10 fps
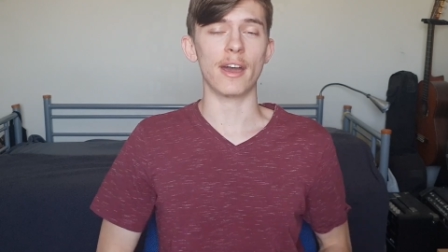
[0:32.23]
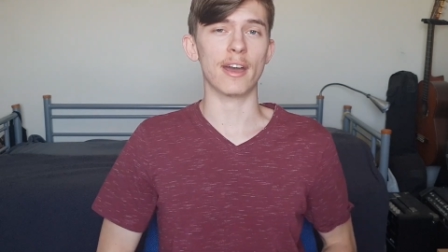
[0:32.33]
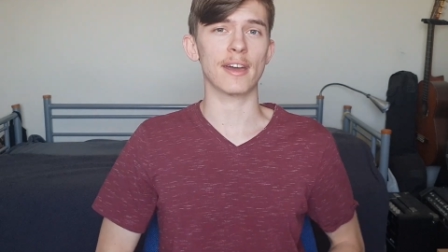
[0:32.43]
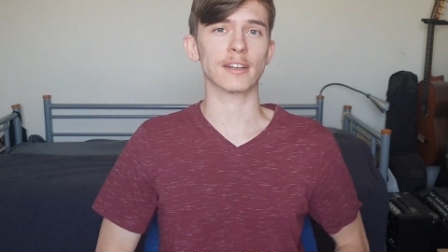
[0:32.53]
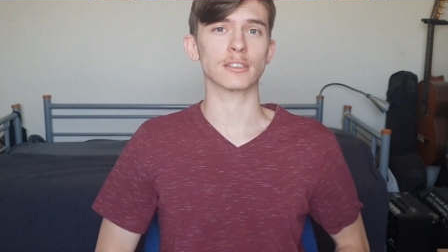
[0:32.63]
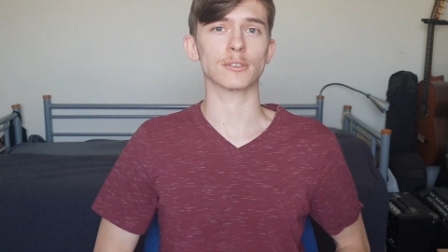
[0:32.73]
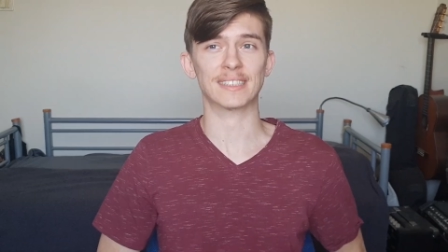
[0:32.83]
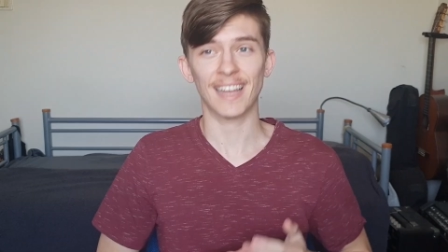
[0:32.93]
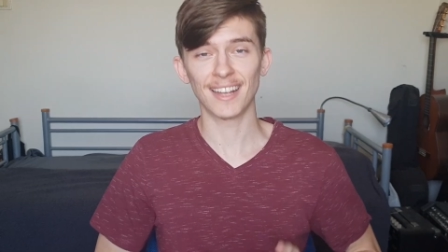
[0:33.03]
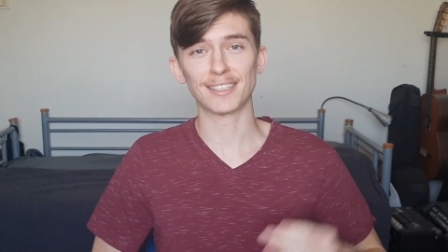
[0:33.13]
and
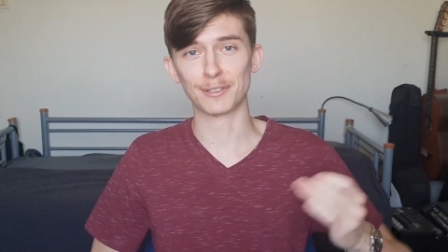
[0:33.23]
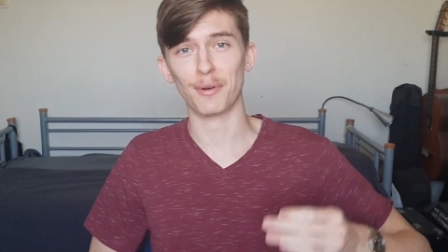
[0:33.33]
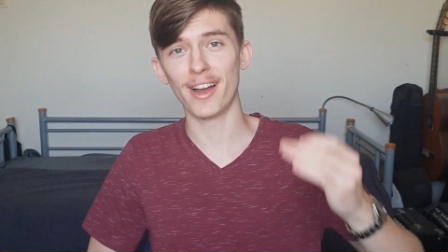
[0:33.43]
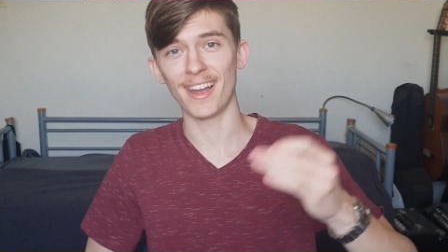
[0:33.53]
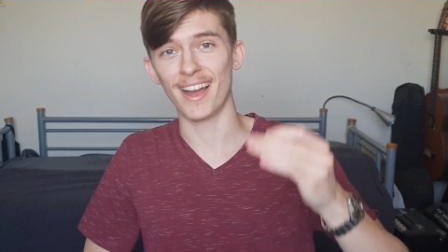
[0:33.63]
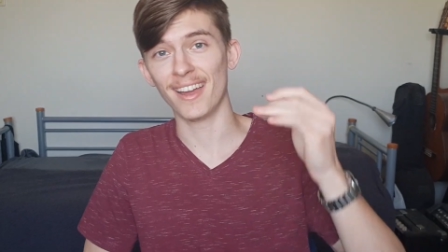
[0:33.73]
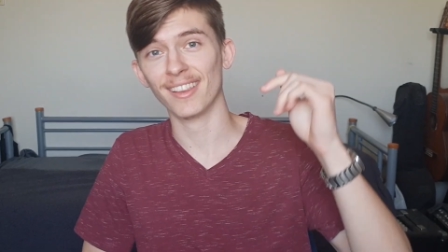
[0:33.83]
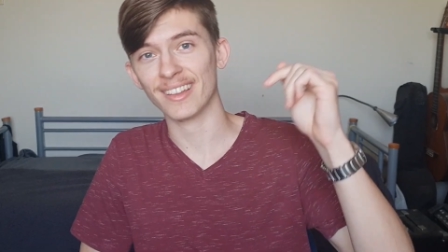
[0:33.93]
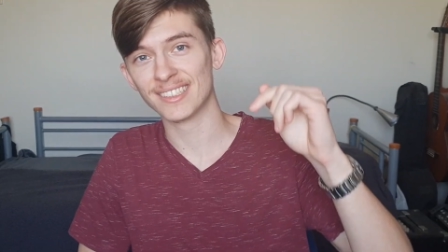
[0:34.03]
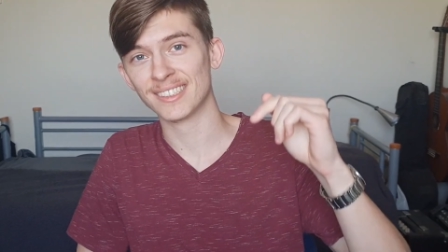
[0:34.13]
that's why I
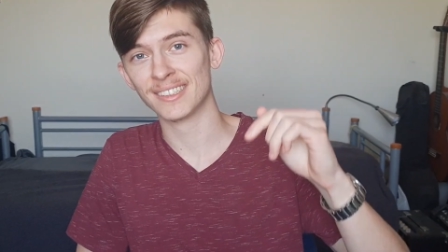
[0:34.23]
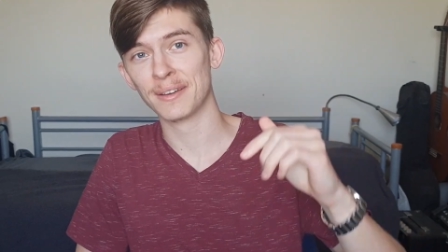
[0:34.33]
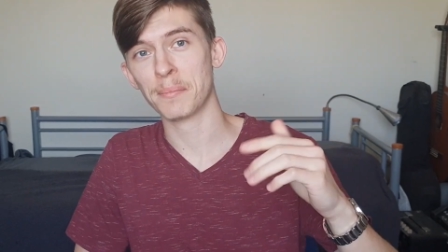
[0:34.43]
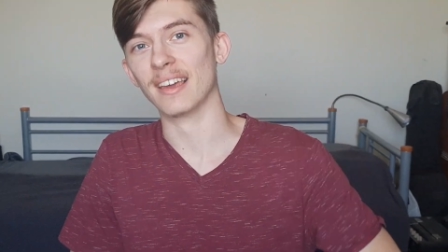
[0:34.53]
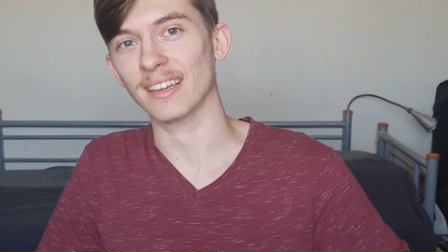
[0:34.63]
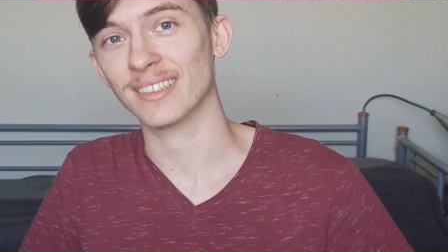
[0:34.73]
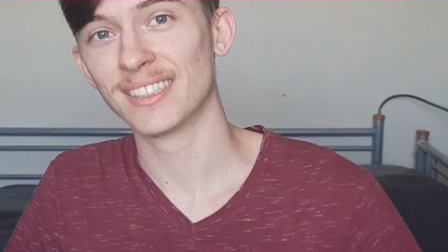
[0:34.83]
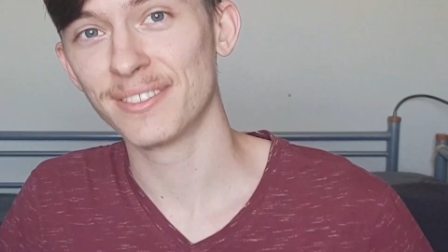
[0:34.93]
list them in this